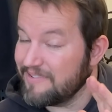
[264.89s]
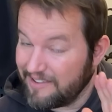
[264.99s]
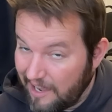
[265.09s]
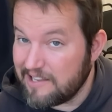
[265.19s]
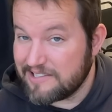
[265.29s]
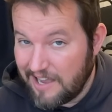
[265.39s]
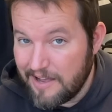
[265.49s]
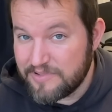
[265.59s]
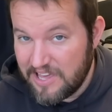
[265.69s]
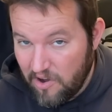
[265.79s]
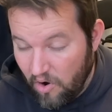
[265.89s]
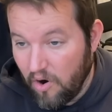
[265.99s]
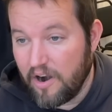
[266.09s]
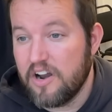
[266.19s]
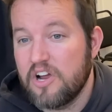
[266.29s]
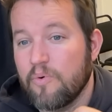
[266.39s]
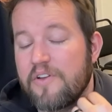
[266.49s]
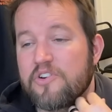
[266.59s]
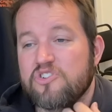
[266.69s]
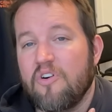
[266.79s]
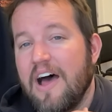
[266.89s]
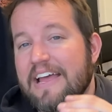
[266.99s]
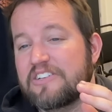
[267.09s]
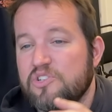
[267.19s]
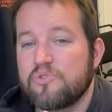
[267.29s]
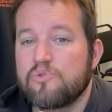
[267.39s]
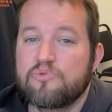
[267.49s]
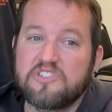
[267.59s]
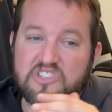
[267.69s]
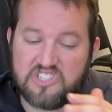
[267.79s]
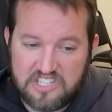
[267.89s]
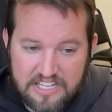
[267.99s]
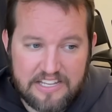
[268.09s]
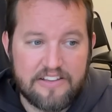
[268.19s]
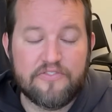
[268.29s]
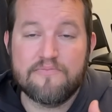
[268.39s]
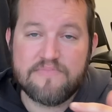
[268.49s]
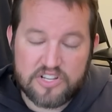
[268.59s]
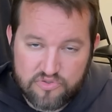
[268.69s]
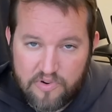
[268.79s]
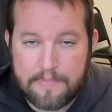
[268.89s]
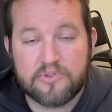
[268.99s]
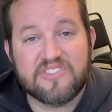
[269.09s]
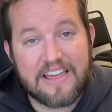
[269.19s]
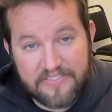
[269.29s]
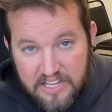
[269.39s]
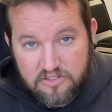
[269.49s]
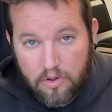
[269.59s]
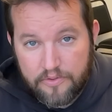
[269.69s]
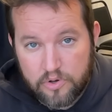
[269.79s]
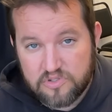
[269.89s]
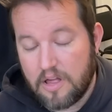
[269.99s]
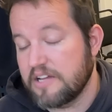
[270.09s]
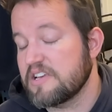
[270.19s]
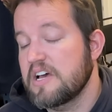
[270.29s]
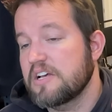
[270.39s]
A lot of the times they are, where they're trying to deceive, misrepresent, things along those lines.